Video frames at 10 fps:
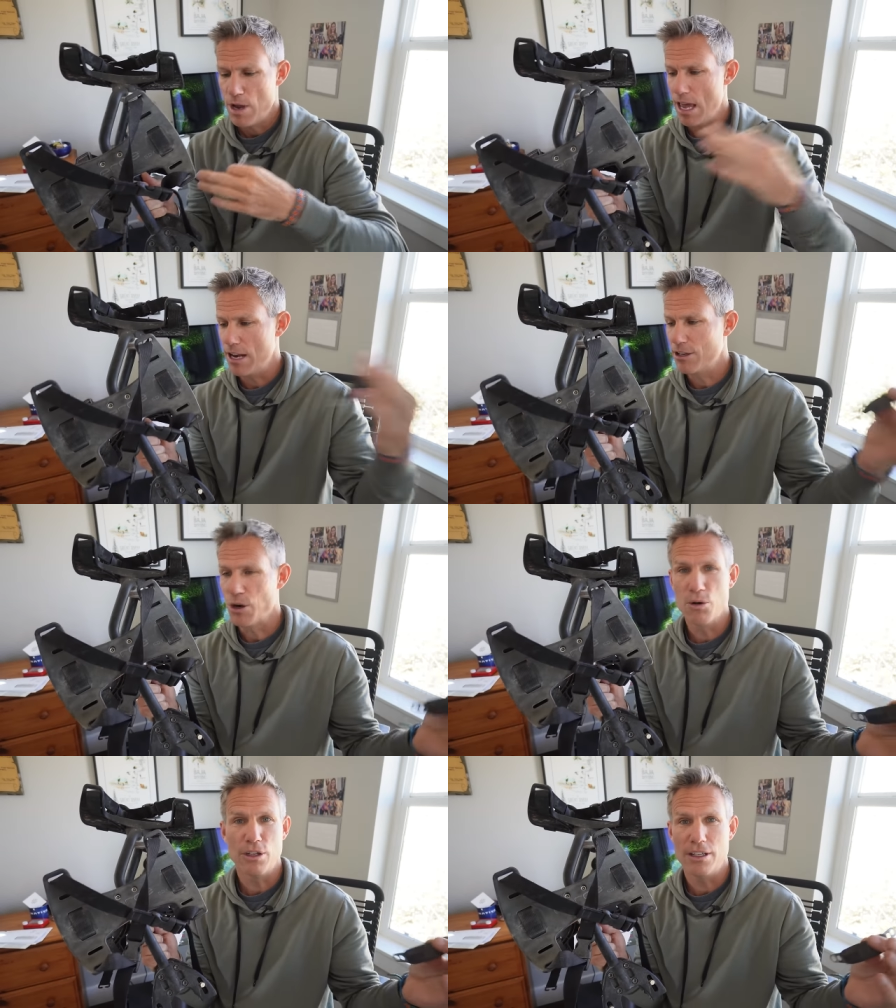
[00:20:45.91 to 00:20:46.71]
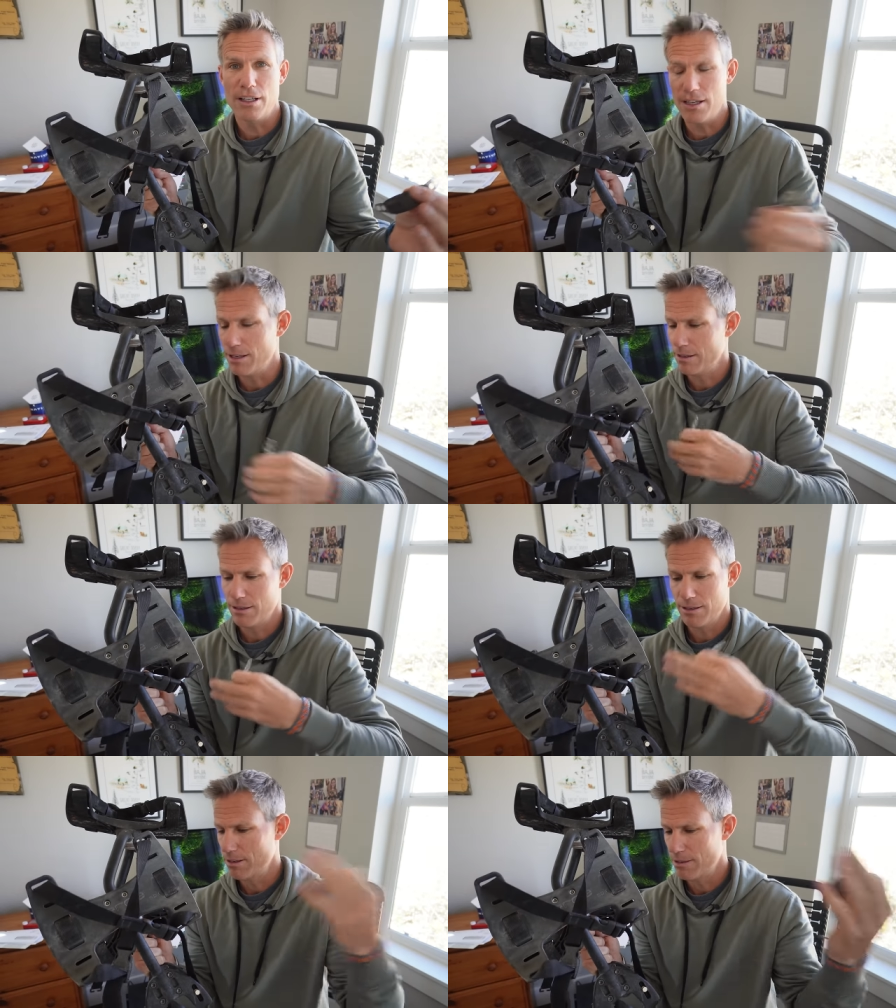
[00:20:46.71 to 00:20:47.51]
and it totally
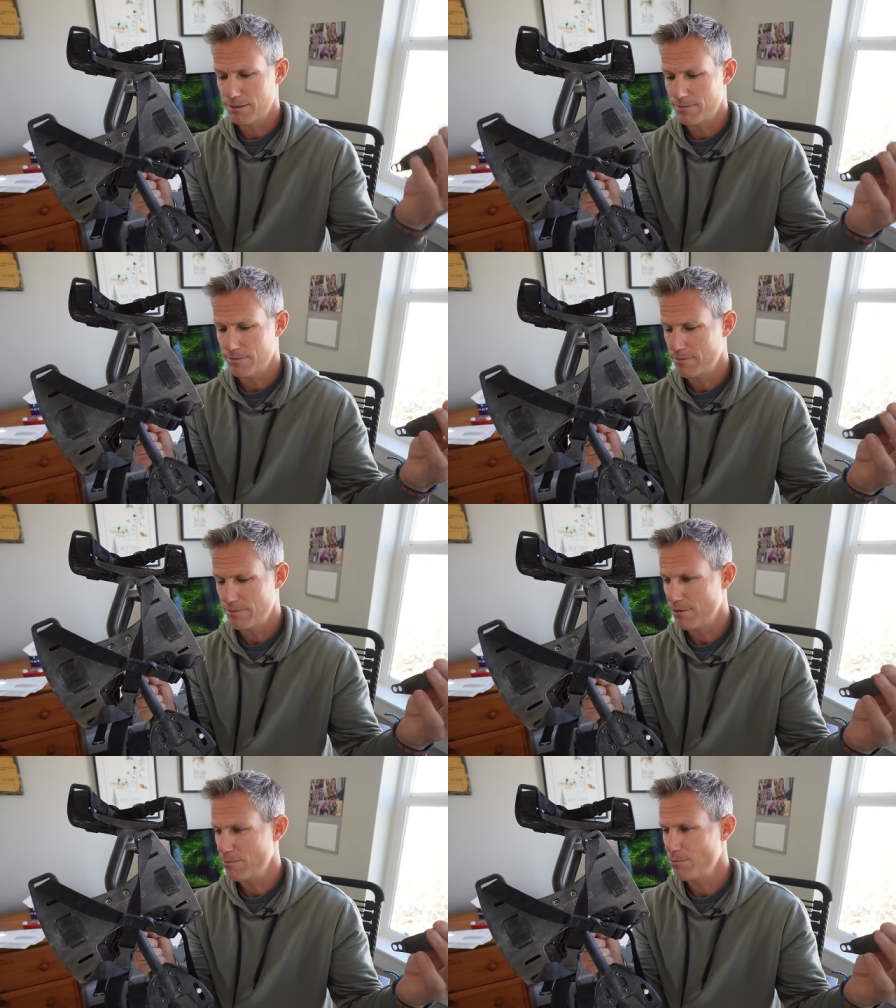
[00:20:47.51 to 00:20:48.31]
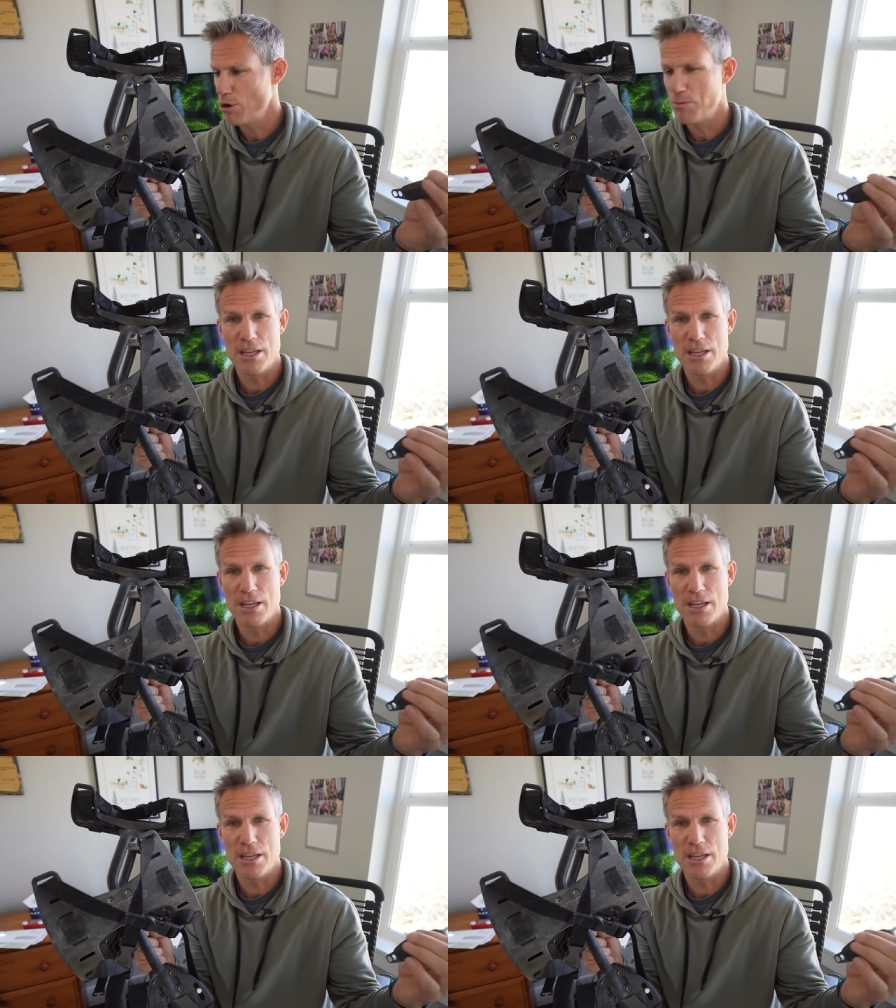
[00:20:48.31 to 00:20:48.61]
put